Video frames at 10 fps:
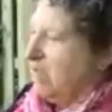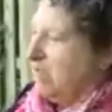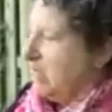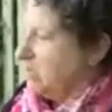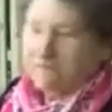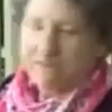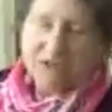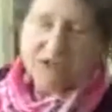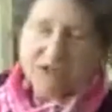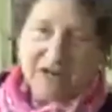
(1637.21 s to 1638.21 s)
He could
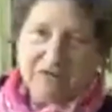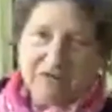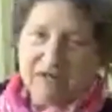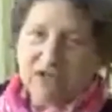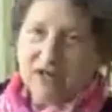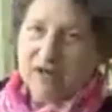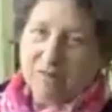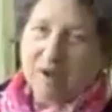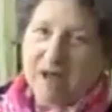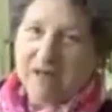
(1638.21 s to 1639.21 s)
fish out that entire
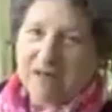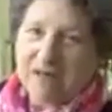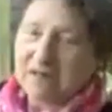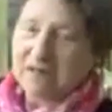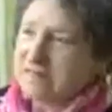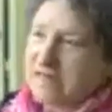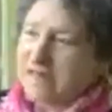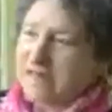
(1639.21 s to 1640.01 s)
pond in Wait, a day.